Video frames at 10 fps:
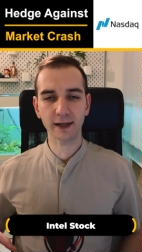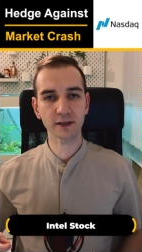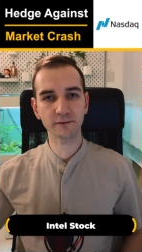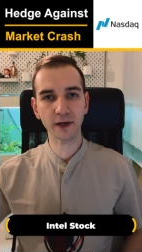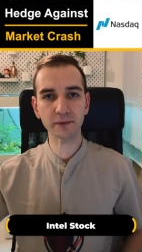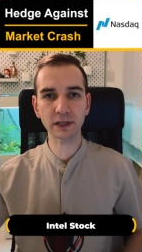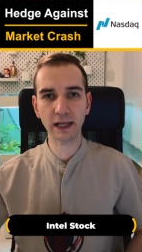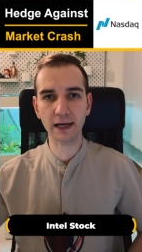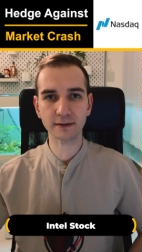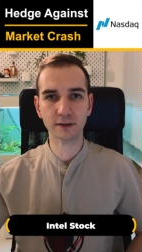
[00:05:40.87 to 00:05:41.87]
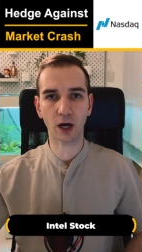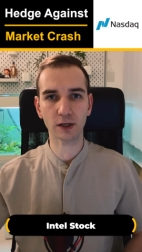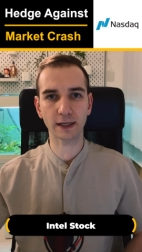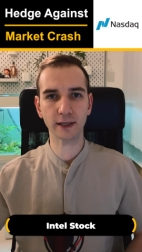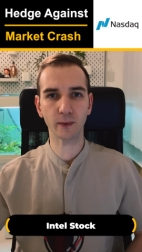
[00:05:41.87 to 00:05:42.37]
And the very last
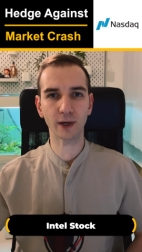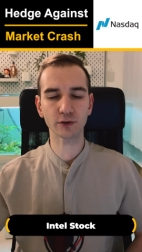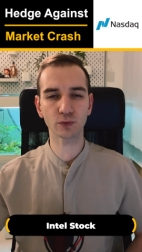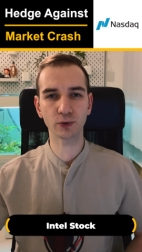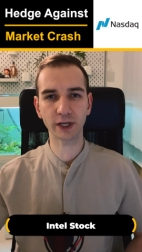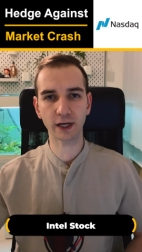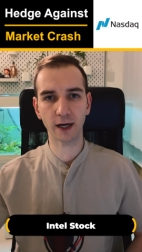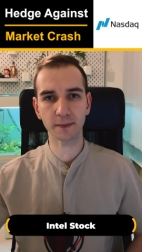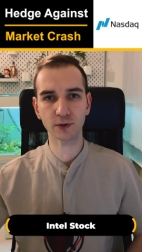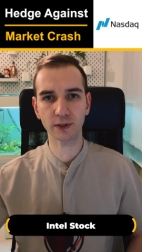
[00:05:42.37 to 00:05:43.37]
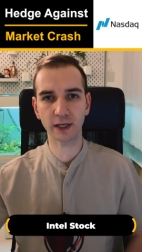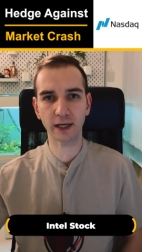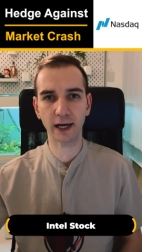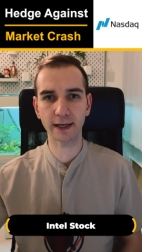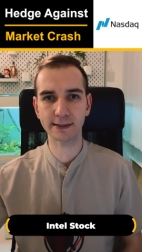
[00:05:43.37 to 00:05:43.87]
stock that I want to bring up
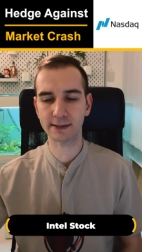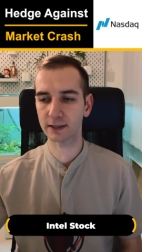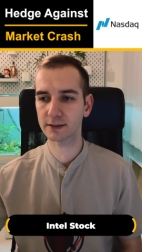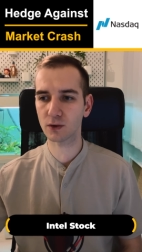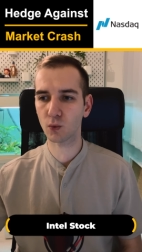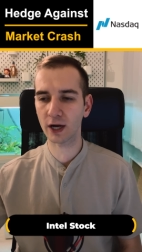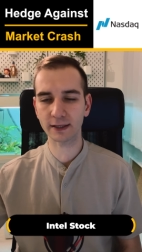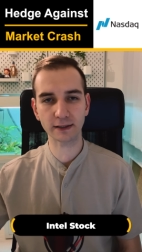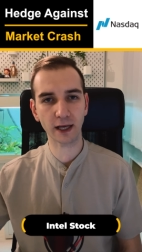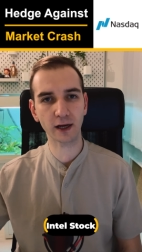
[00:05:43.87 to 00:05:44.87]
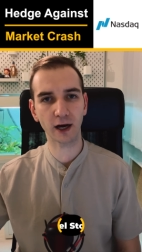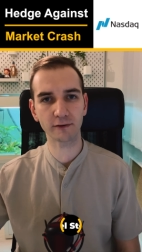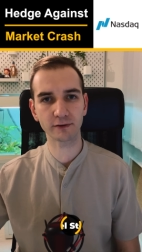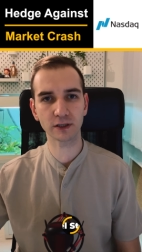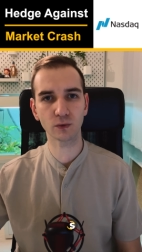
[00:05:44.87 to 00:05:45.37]
today guys is the one that I
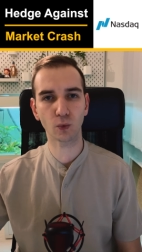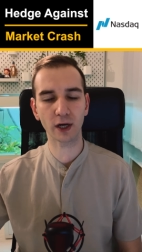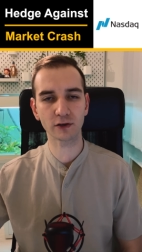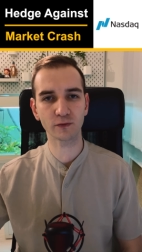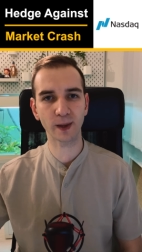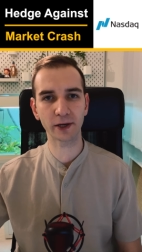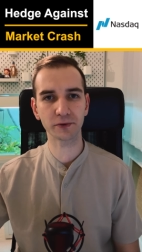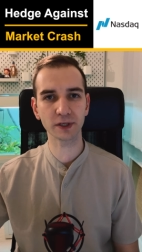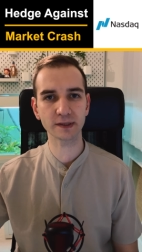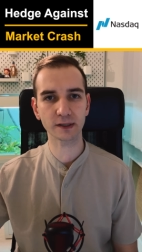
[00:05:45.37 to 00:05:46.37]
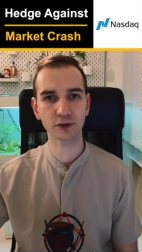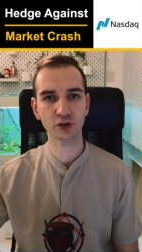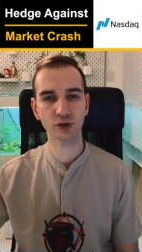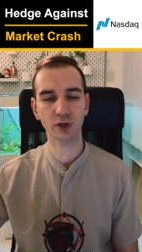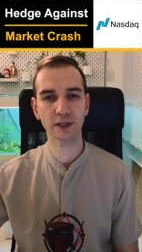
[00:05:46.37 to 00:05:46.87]
covered in one of my recent
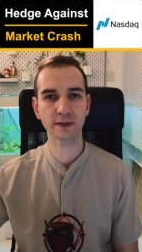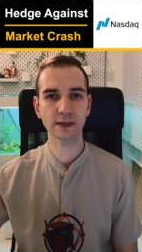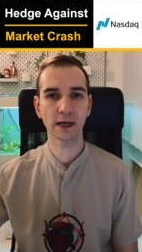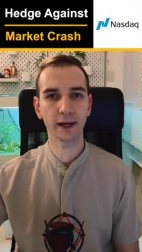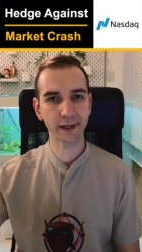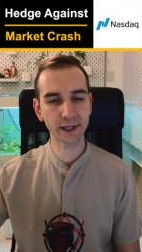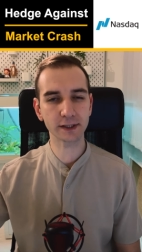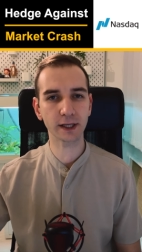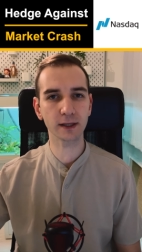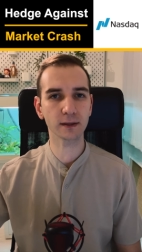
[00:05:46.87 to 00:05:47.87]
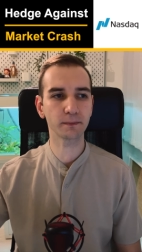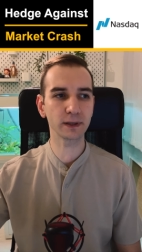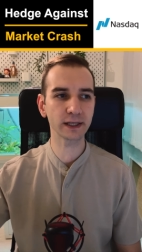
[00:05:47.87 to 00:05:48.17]
shorts Intel,